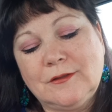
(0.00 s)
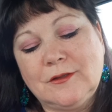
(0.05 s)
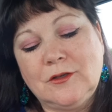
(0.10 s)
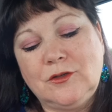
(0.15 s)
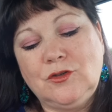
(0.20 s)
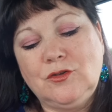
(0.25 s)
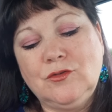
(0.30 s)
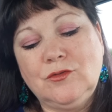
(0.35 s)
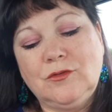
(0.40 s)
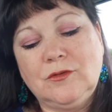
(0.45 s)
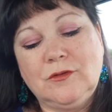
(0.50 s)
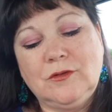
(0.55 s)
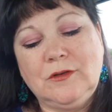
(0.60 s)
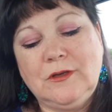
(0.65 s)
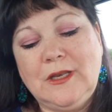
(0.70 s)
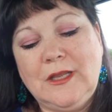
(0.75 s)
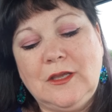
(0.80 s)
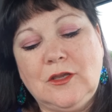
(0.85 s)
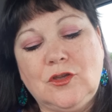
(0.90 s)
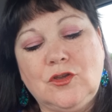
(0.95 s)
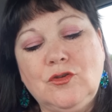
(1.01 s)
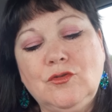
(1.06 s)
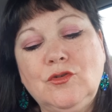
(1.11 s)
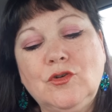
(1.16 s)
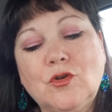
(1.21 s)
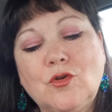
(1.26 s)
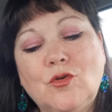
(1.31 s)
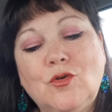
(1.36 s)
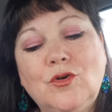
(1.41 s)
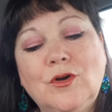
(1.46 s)
the unique
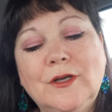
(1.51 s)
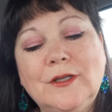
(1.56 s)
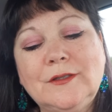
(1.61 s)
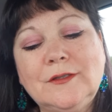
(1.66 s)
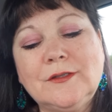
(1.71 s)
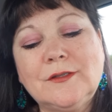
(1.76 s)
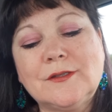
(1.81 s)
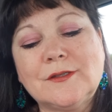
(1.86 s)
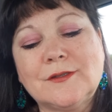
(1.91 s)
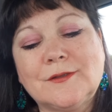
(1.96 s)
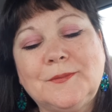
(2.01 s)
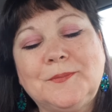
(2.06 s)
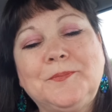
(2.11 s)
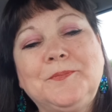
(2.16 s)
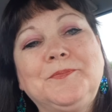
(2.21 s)
unicorns,